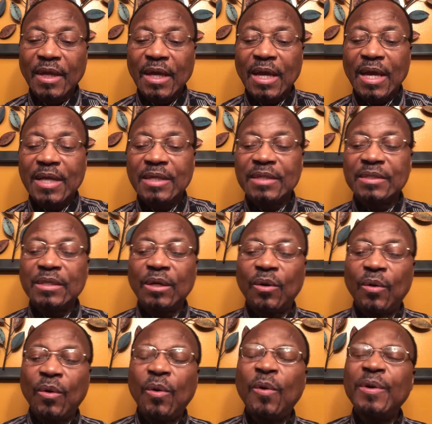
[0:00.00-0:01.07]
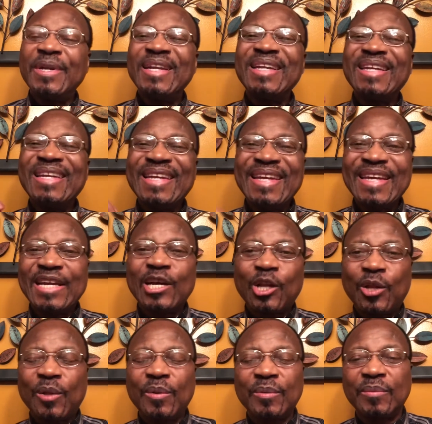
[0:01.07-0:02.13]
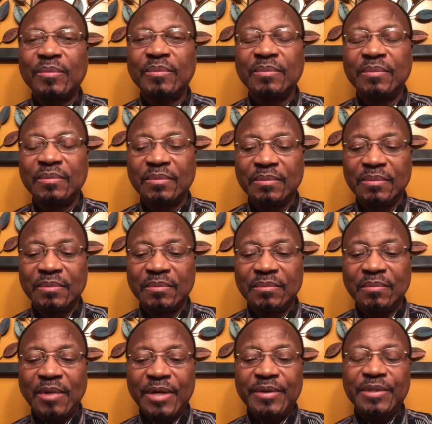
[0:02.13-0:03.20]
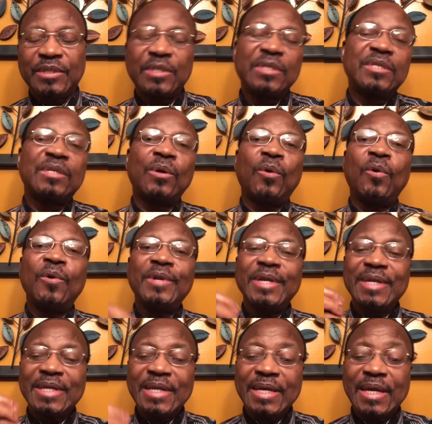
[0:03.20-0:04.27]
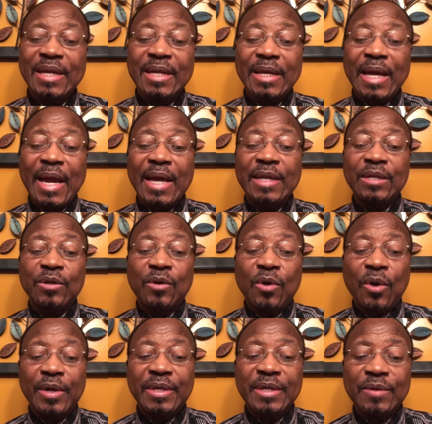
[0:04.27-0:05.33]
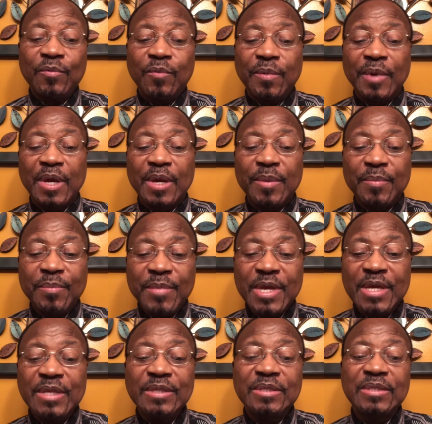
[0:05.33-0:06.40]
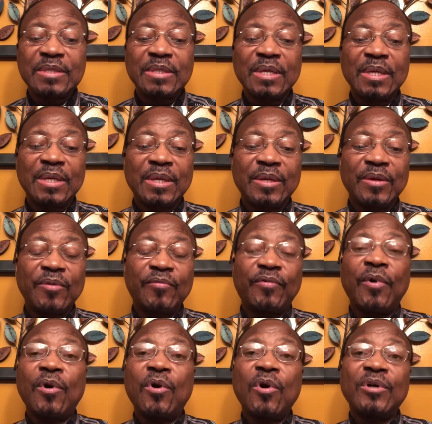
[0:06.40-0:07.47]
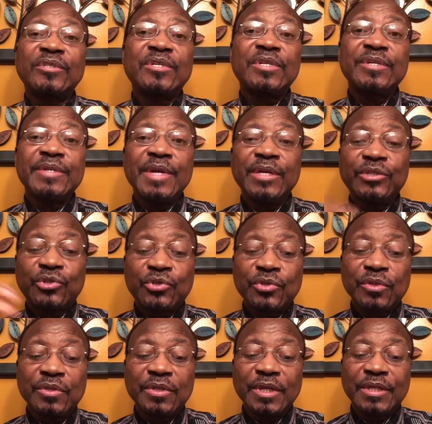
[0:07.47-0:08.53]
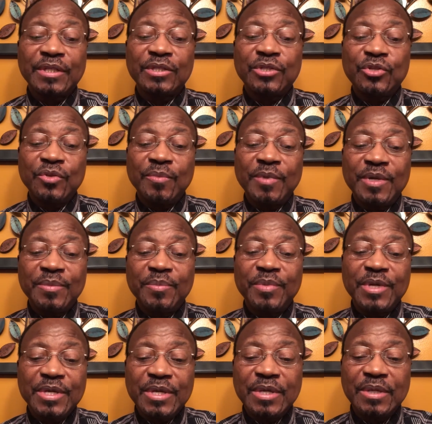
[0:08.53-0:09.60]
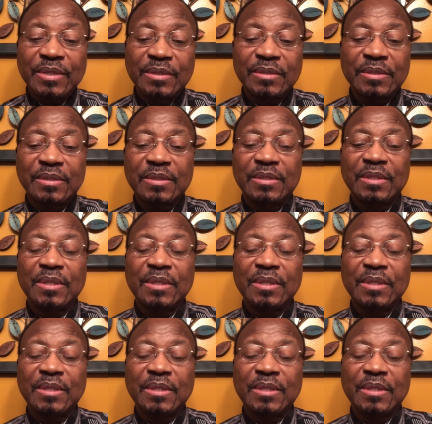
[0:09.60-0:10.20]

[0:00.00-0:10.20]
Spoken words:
It is the only legal, marriage is the only legal and godly means for God's creation, that is human beings,